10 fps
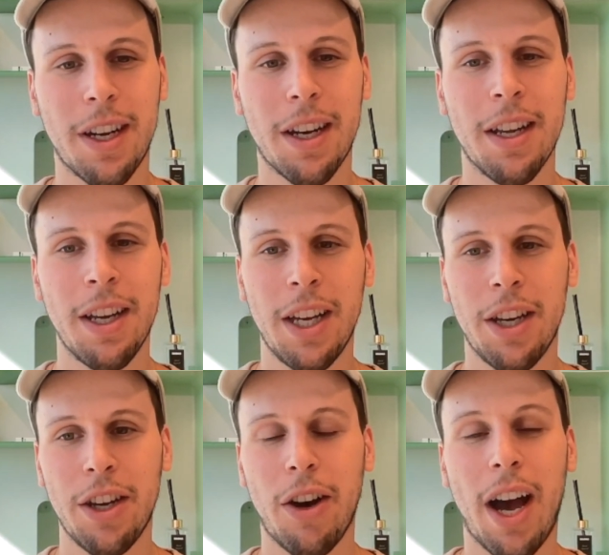and
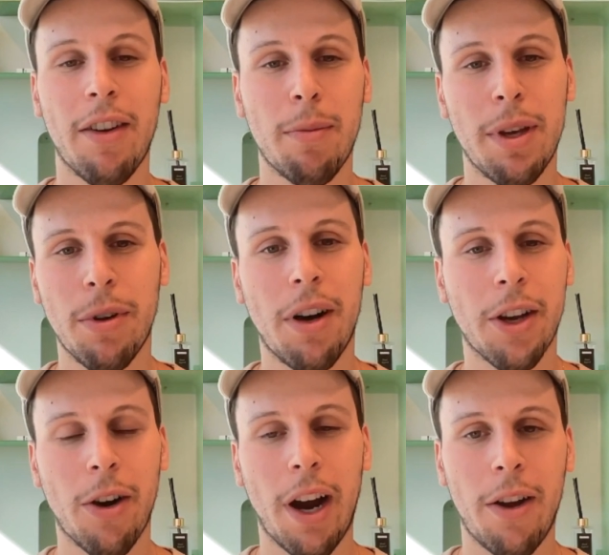having people on the
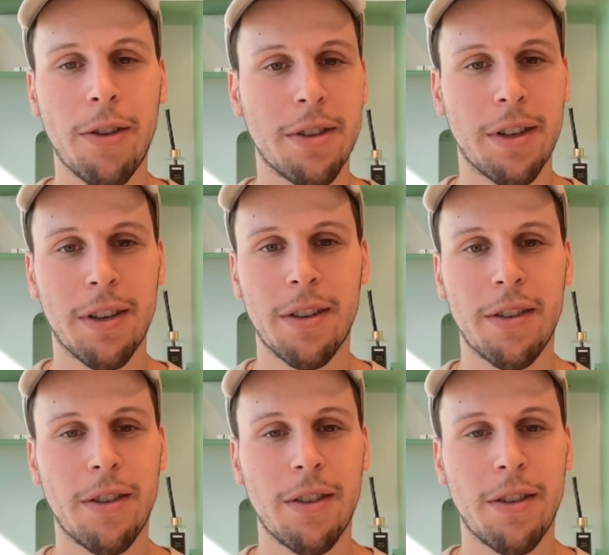ground and